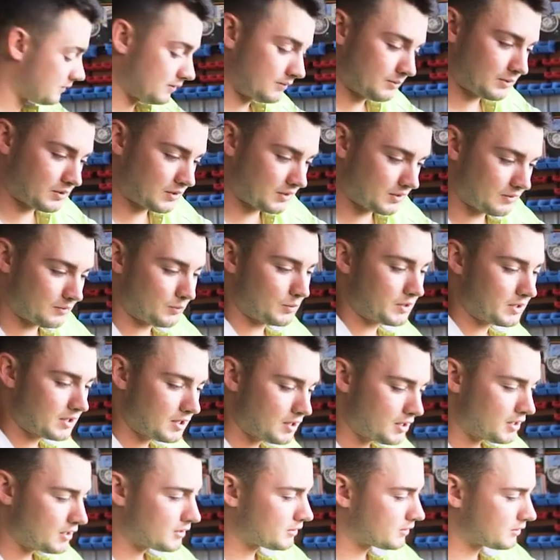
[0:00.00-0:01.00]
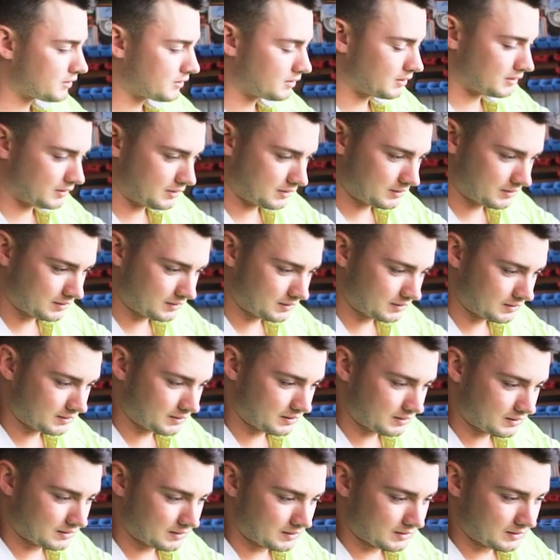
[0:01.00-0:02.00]
We've got windows,
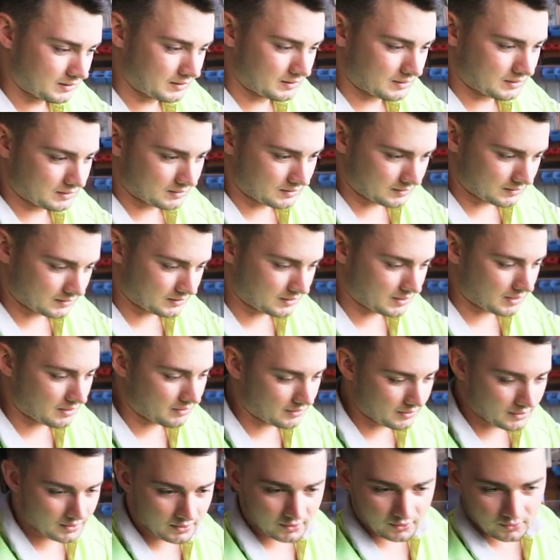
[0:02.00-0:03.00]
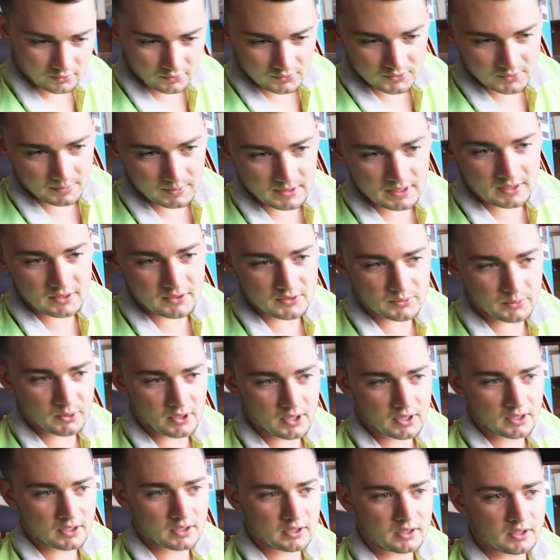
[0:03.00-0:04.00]
stereo, all the speakers
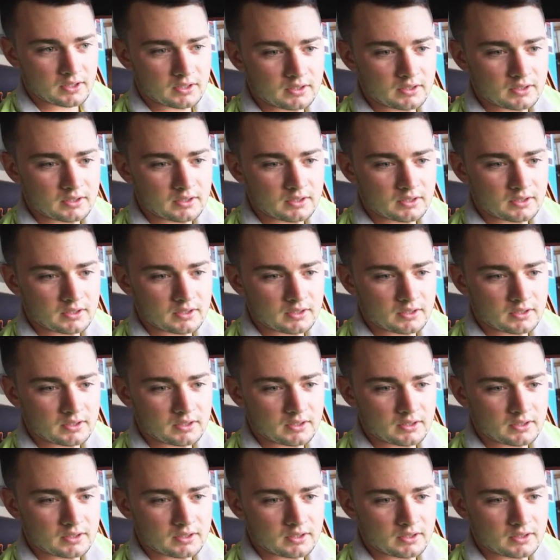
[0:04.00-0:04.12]
work,